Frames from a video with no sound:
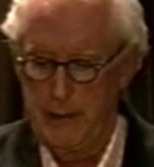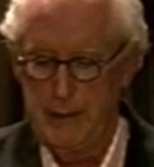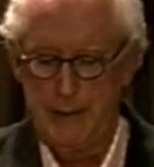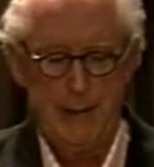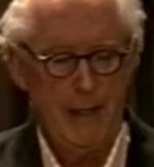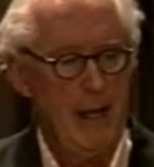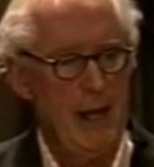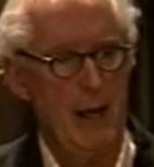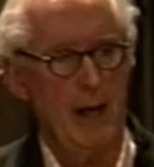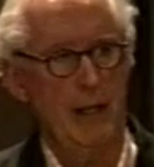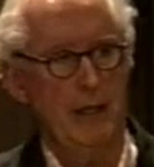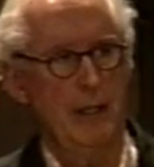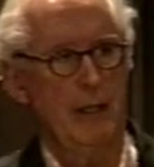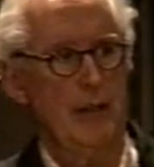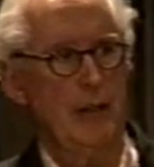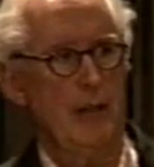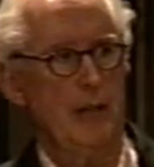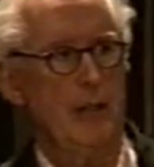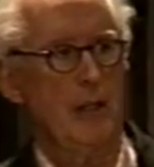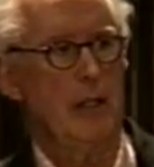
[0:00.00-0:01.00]
Now,
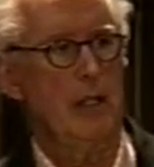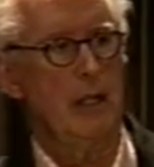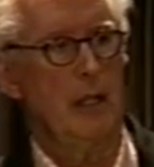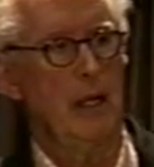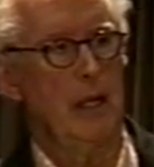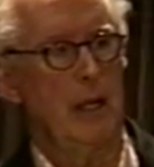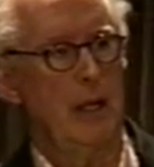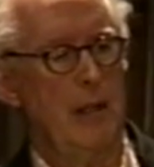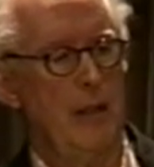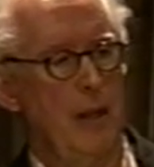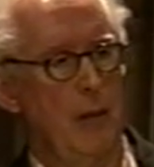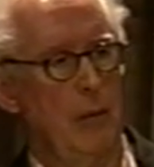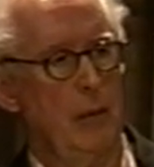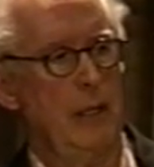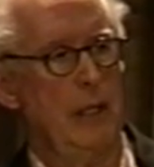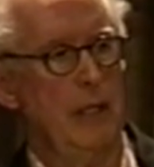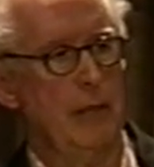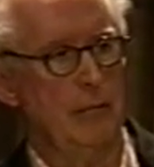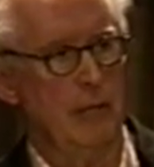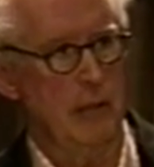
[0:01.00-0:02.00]
another thing that
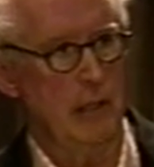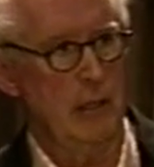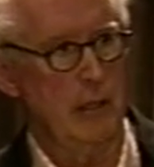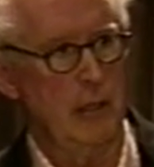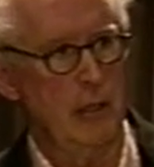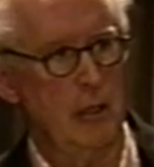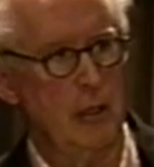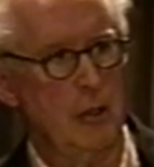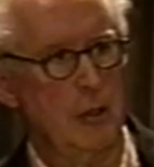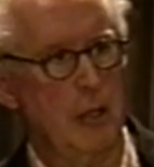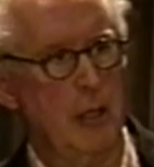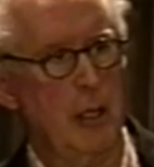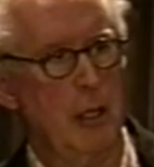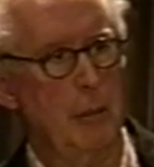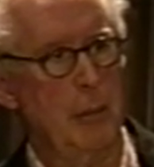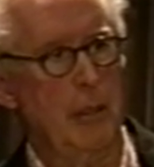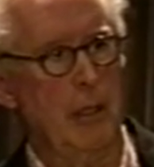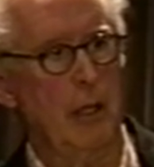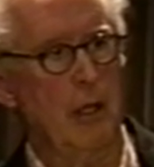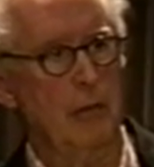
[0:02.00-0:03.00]
we have learned,
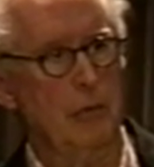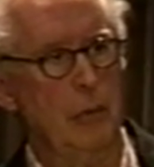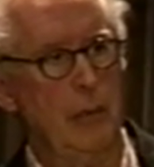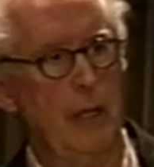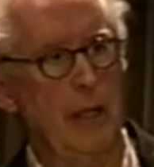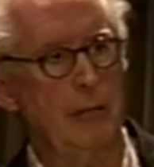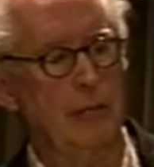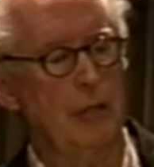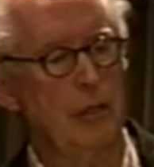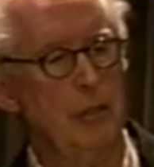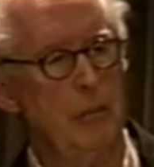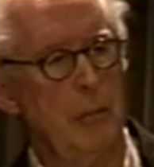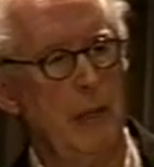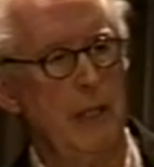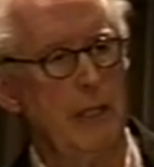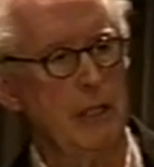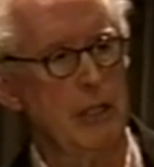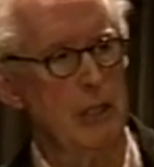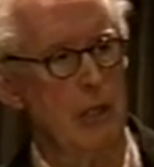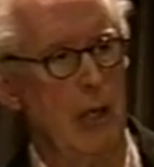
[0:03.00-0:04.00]
because we have two
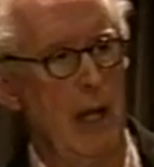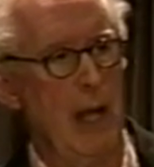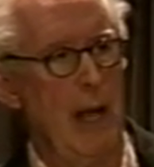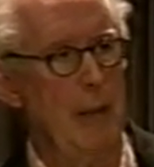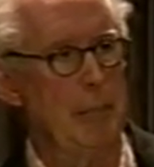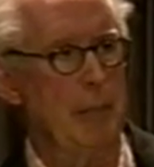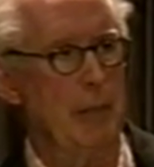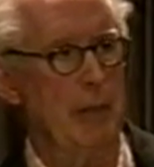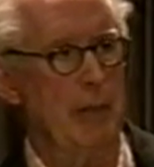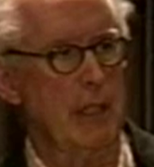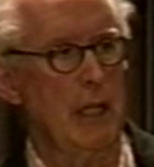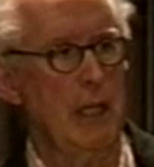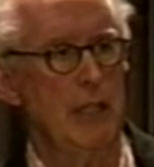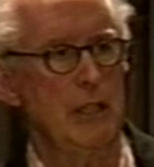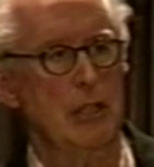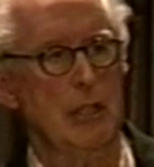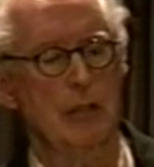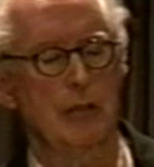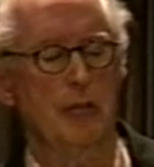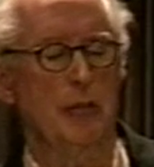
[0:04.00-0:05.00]
major
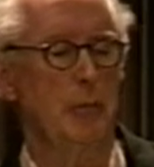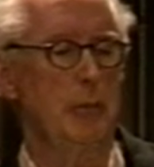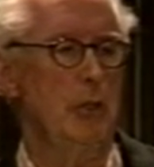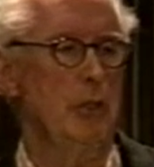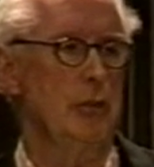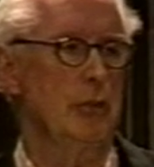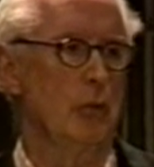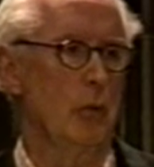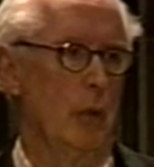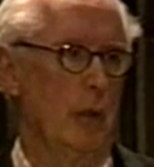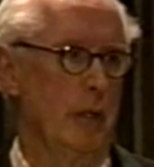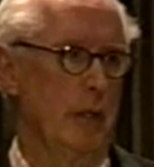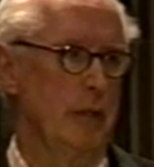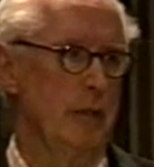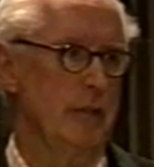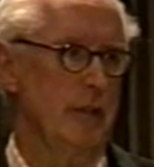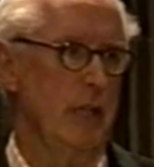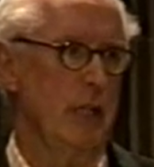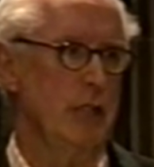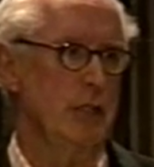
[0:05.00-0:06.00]
applications from news
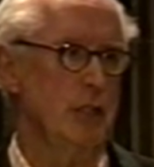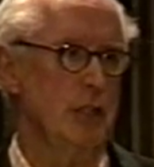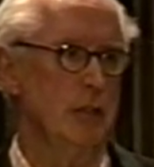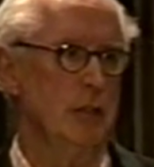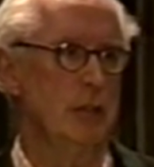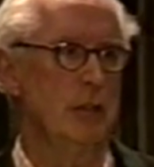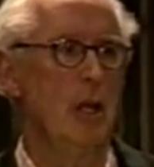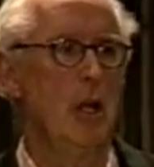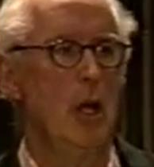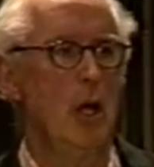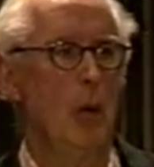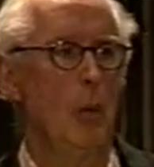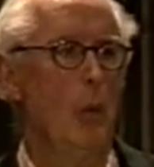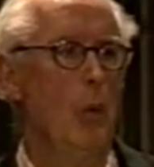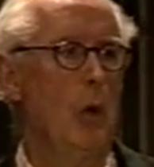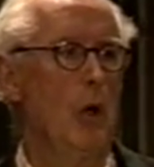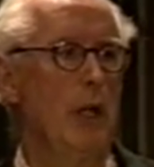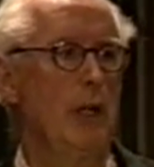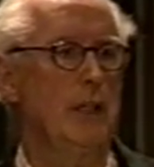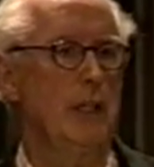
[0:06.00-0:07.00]
organizations,
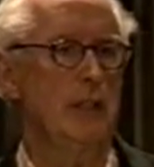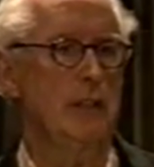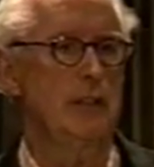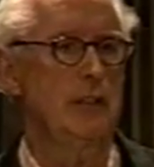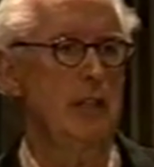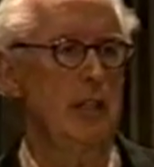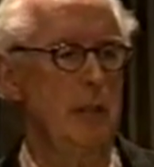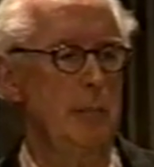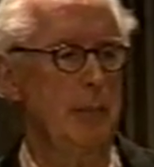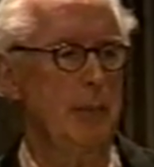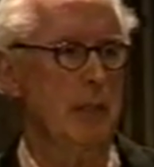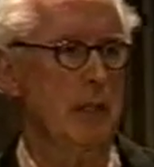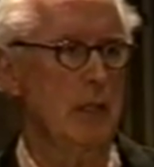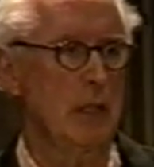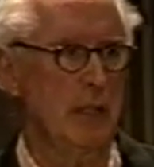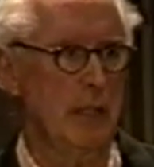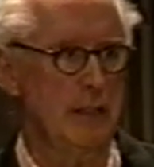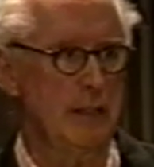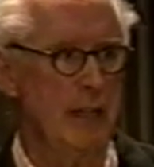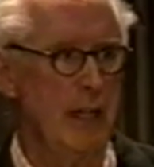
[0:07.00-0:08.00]
one that's
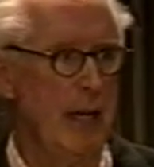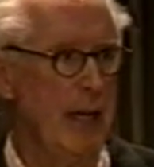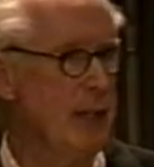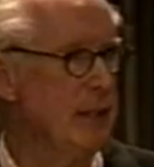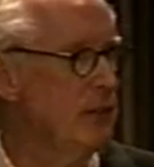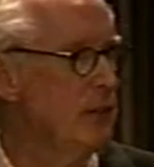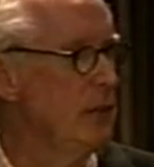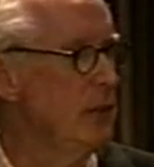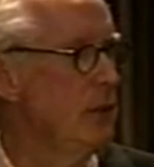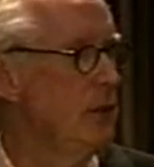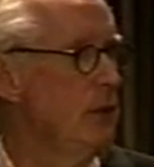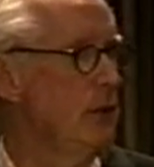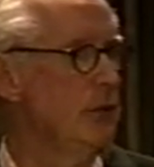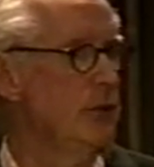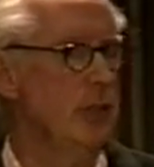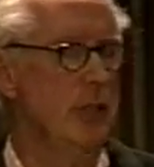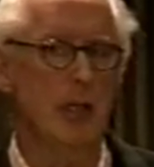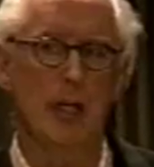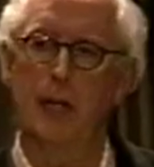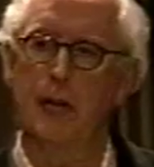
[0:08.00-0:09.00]
typically text news
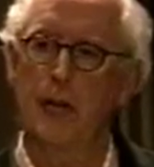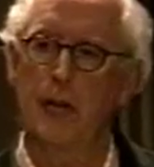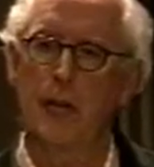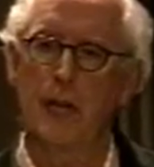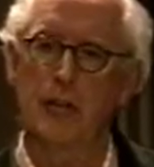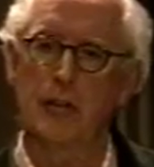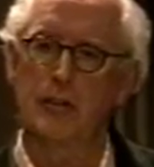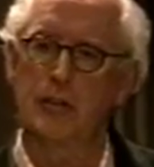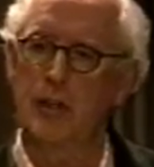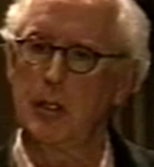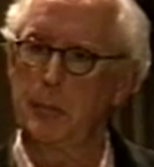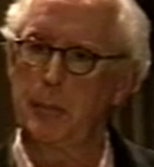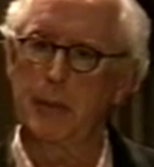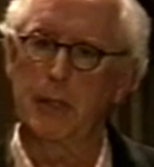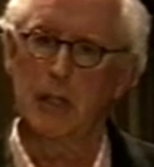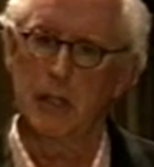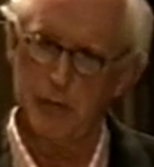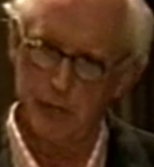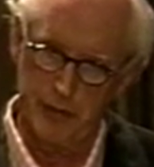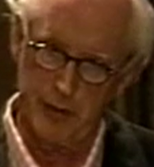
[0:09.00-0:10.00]
and the other that's
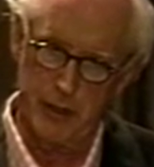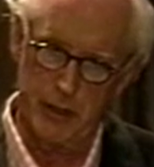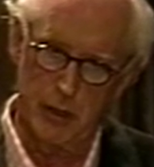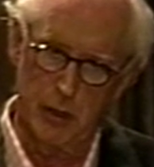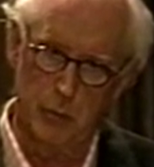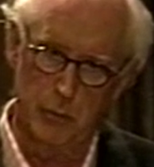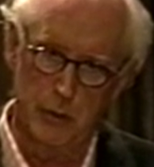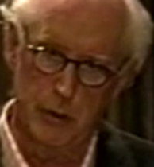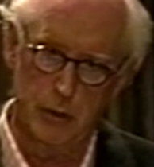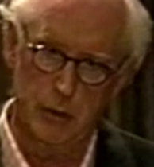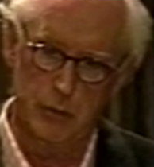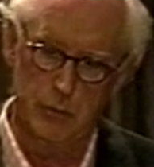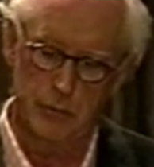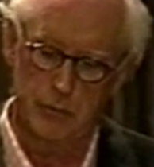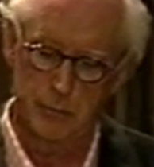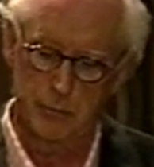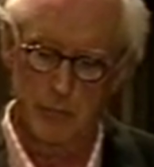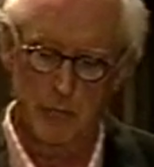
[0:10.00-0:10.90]
typically video news.